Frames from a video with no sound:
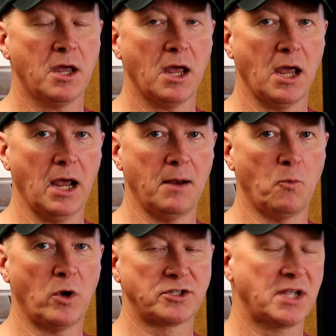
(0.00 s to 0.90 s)
And
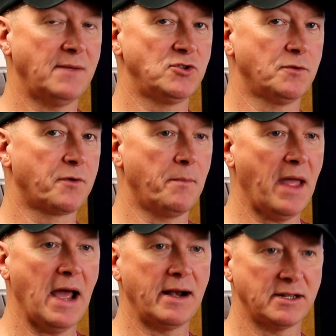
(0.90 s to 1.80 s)
what saves you from
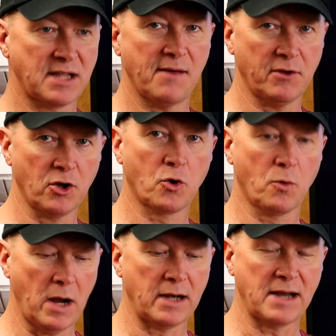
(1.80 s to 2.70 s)
that is having the
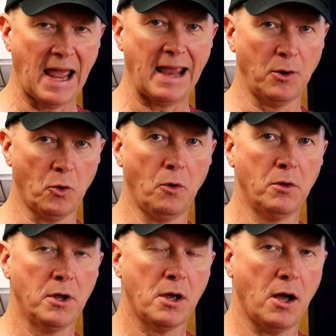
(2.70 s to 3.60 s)
correct
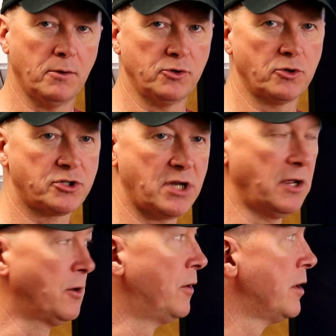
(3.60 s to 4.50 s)
angle on your
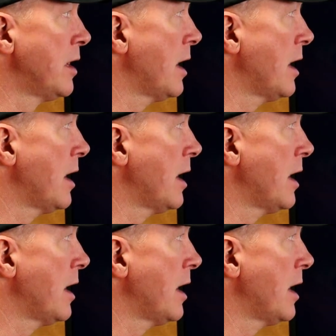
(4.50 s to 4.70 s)
steel.